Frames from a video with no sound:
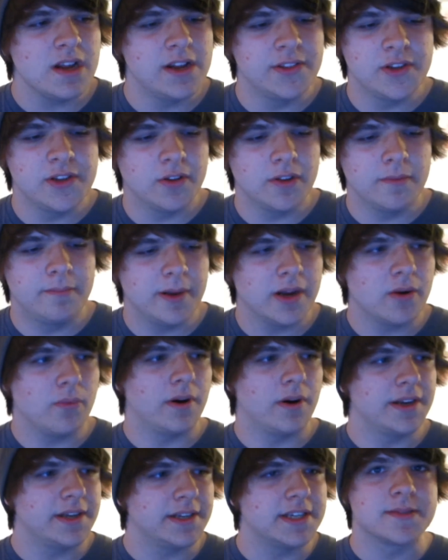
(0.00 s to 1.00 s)
And the only big
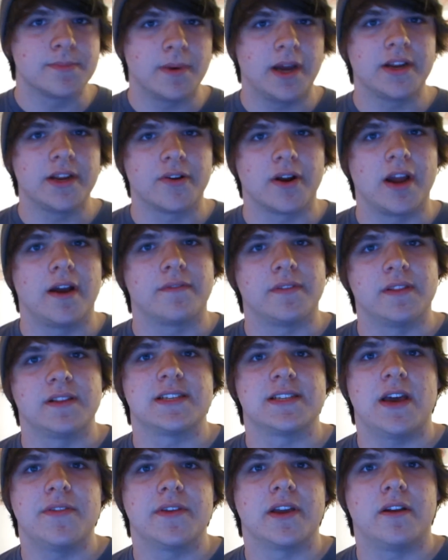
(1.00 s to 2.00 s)
one is Minecraft, and
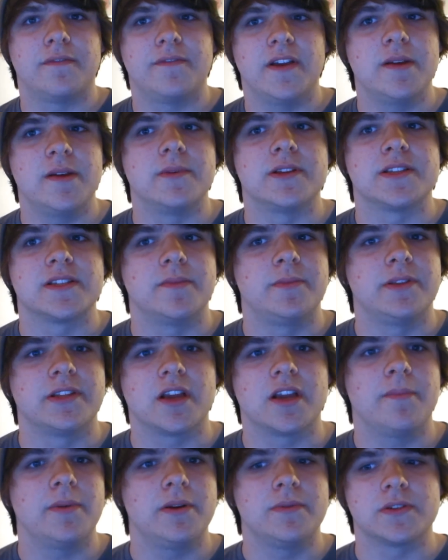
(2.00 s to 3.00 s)
that's how they got famous. I mean,
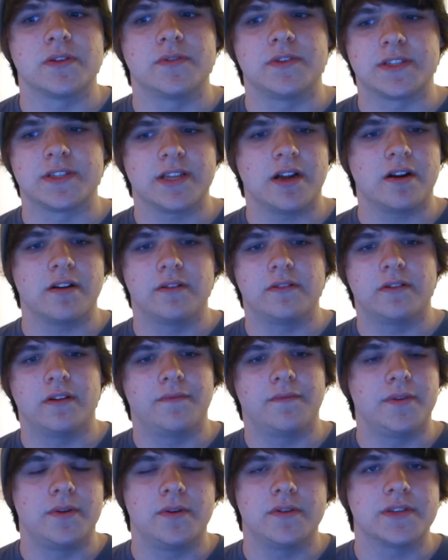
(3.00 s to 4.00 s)
the company was only started
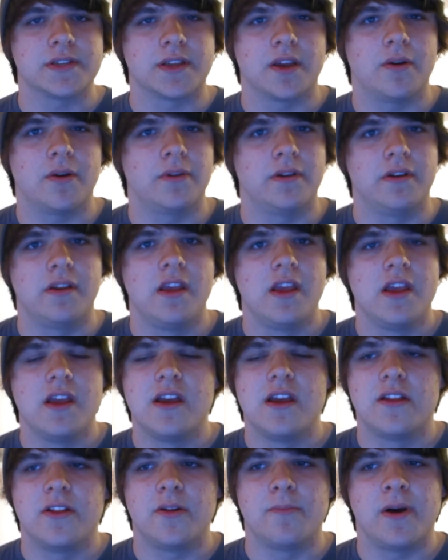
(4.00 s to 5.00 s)
a few years ago, and,
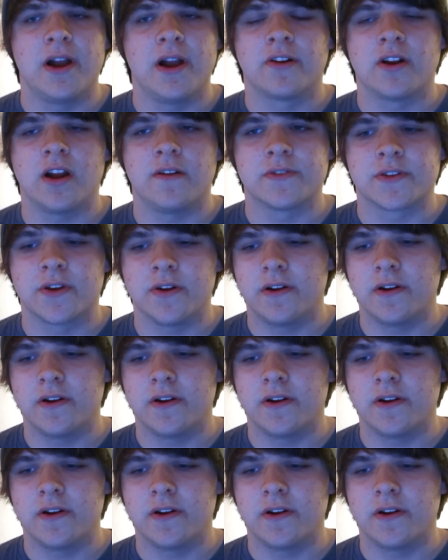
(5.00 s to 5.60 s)
and Minecraft was